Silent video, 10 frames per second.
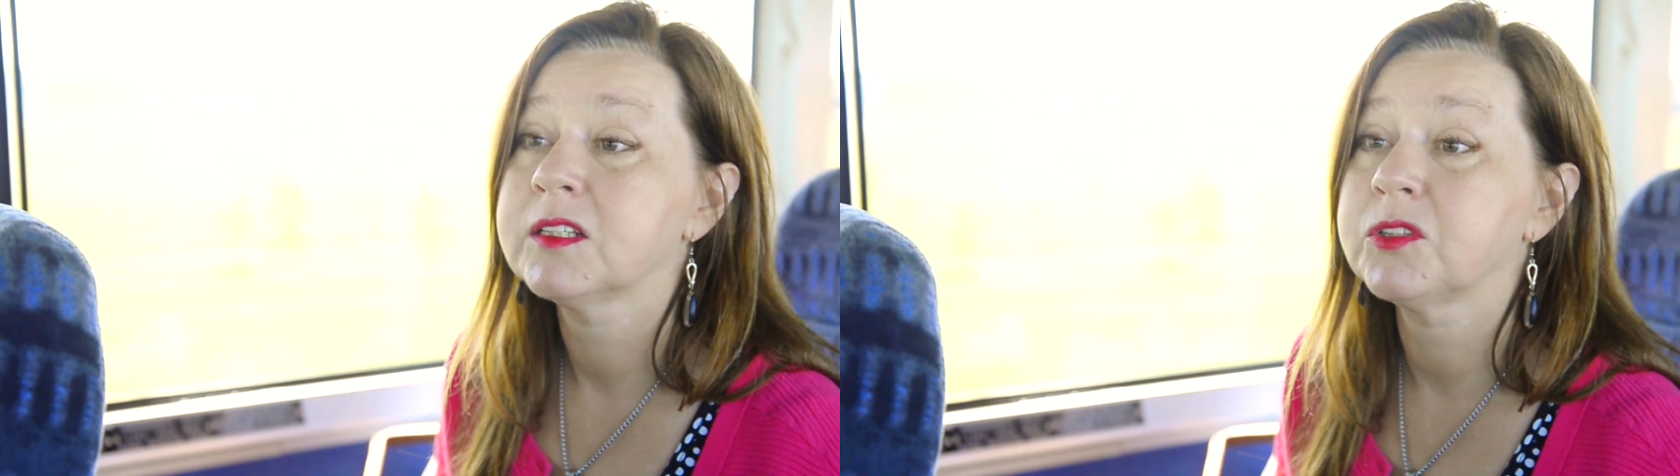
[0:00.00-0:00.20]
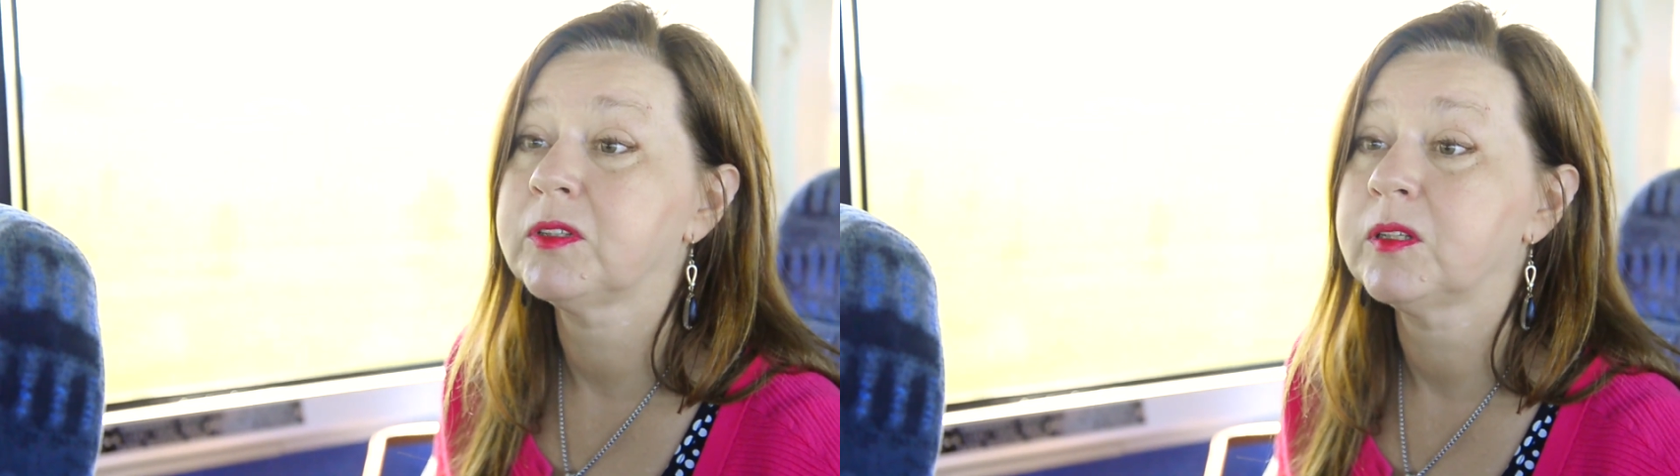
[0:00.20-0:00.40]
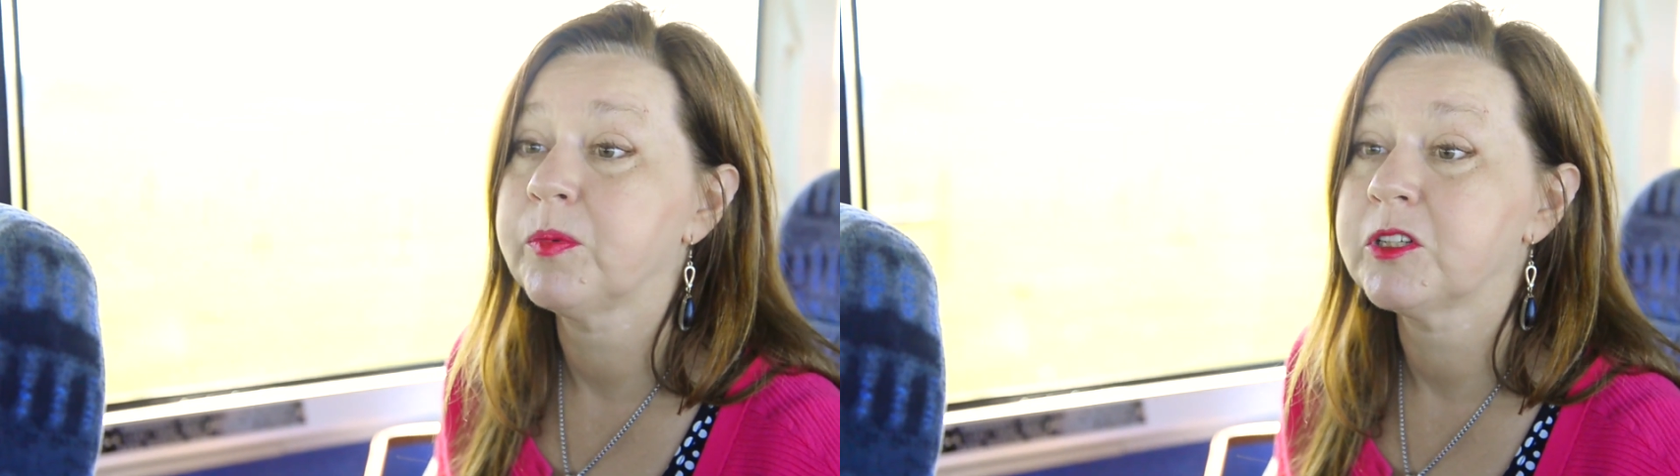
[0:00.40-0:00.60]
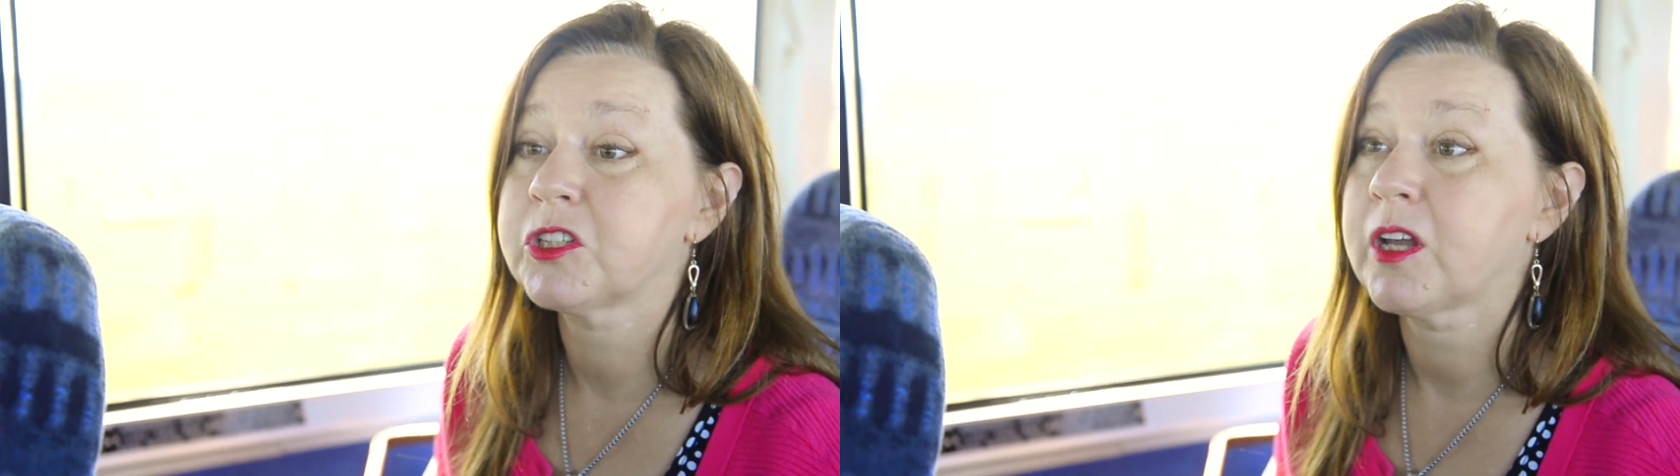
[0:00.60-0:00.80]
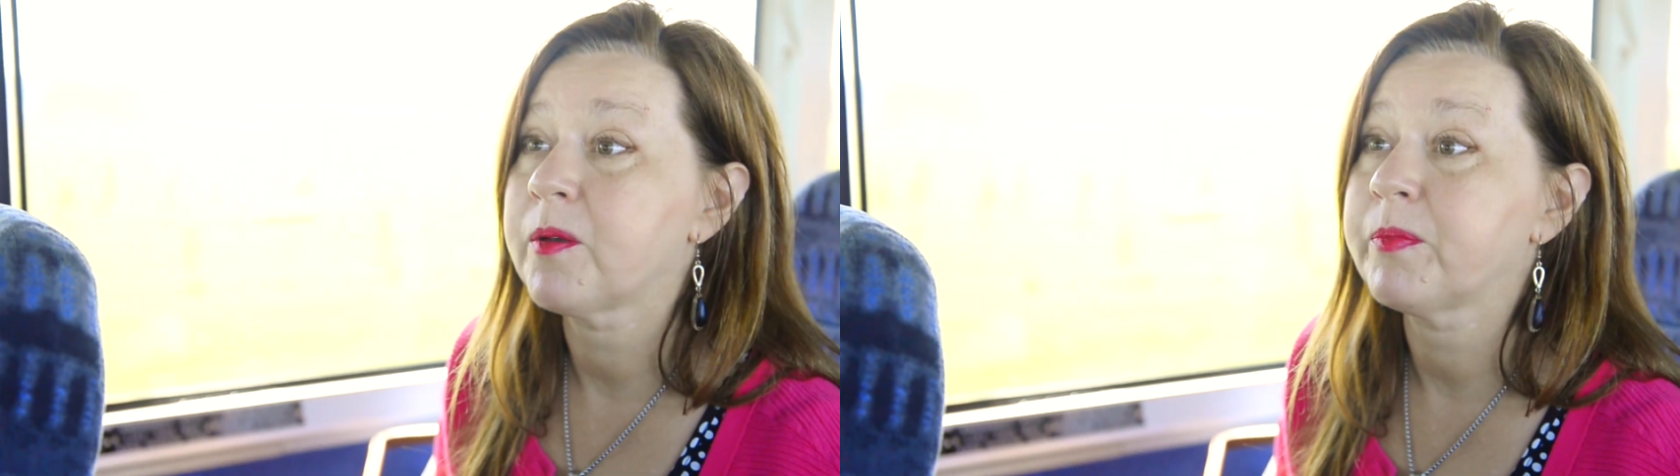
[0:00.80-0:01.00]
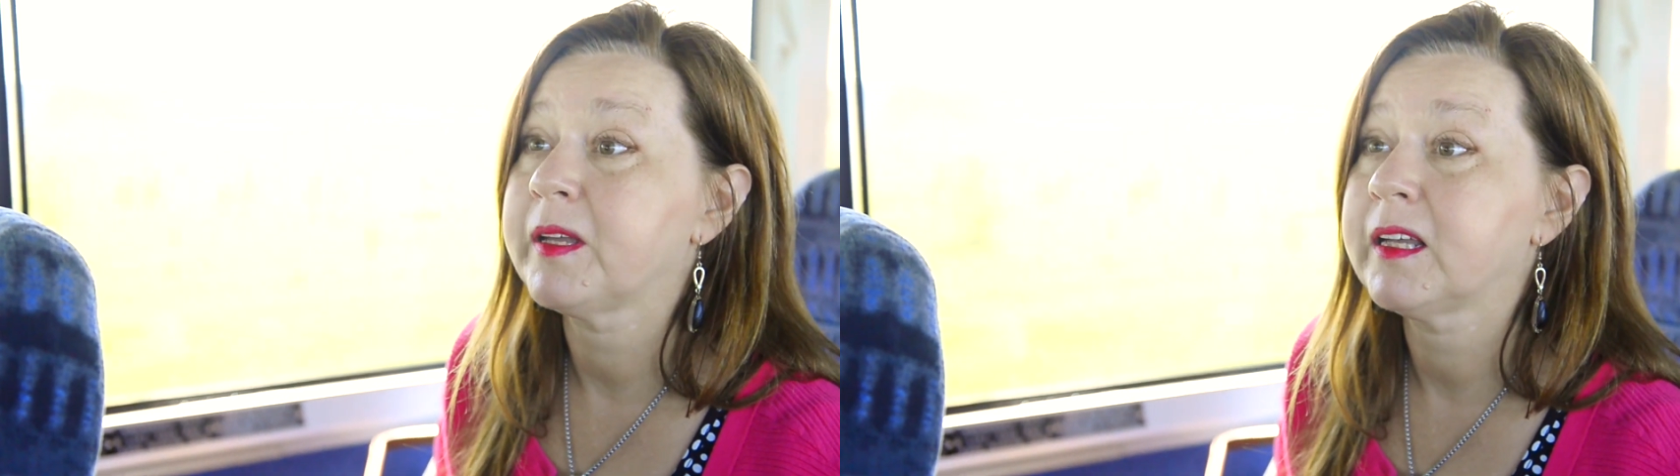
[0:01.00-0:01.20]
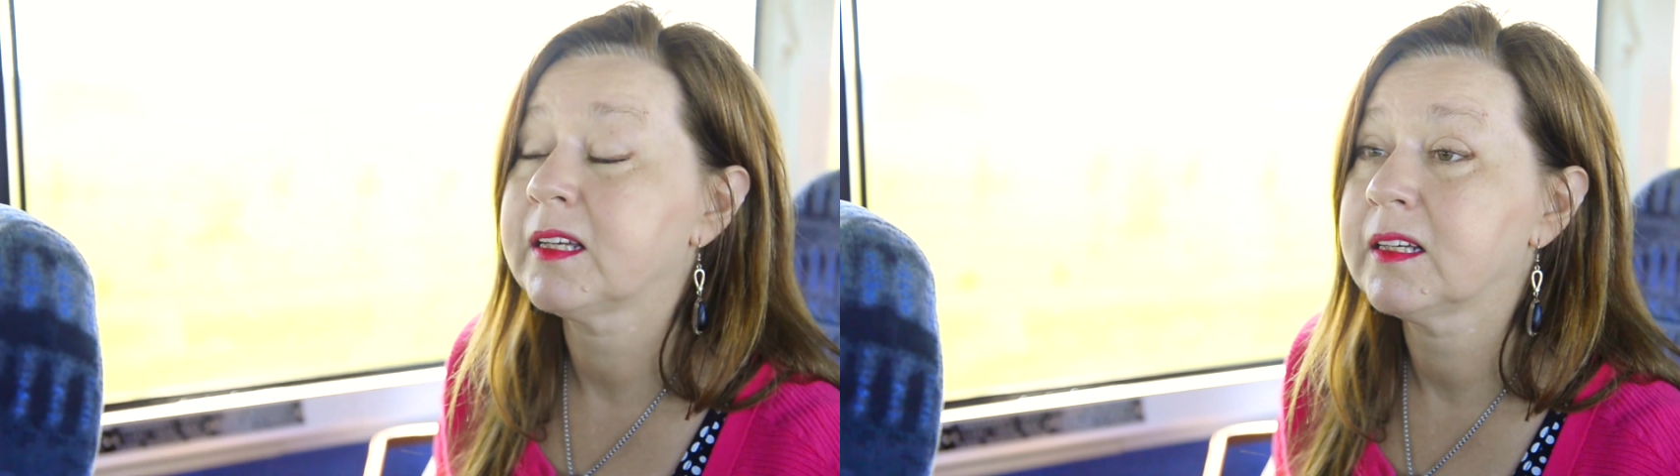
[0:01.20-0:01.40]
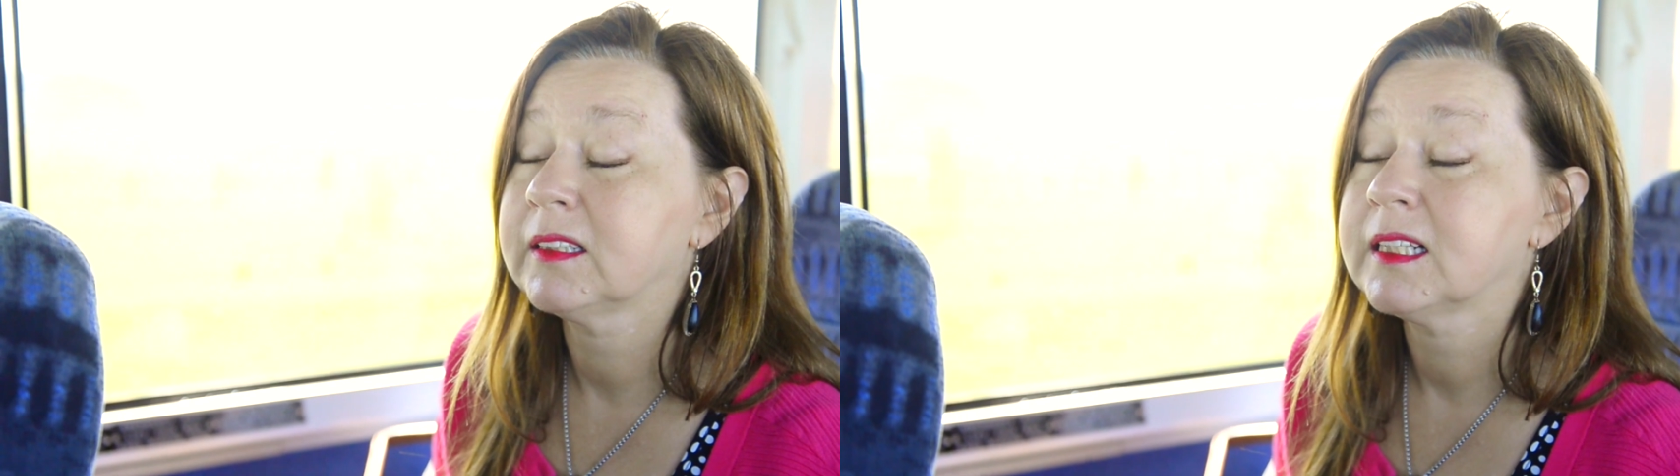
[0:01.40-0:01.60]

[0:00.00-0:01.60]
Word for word: do a little bit of shopping,